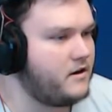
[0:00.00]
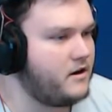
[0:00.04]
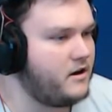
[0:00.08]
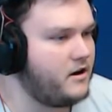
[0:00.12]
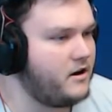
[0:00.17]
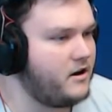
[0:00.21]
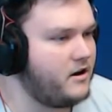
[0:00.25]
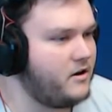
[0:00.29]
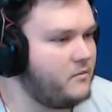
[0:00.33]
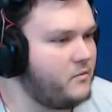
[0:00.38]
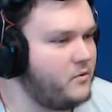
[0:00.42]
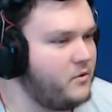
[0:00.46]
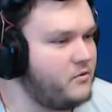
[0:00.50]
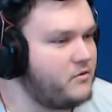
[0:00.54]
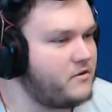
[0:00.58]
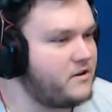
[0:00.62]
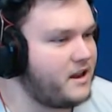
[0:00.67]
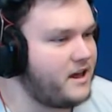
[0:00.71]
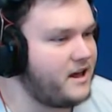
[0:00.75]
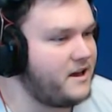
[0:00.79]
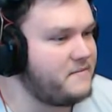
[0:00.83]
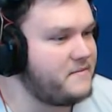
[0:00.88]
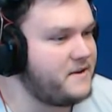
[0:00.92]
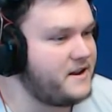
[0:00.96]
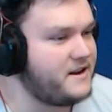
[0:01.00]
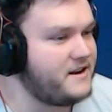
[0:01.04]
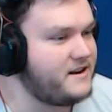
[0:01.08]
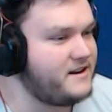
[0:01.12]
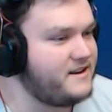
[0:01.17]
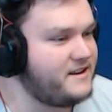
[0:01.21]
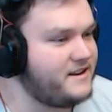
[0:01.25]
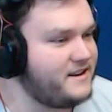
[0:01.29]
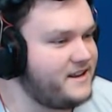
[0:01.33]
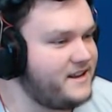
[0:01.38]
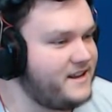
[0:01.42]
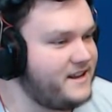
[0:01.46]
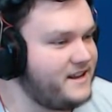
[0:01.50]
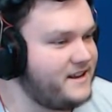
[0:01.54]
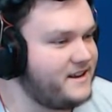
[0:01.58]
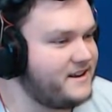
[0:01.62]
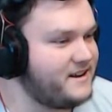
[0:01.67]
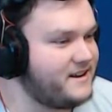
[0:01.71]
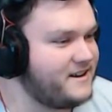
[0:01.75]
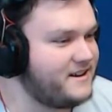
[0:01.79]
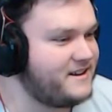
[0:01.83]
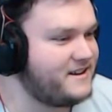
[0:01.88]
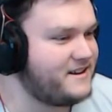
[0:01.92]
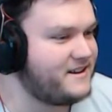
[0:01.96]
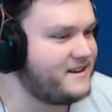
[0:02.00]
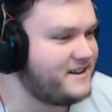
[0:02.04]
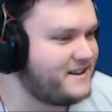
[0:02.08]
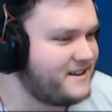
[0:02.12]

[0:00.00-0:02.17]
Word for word: Oh, wall climbing! Yeah!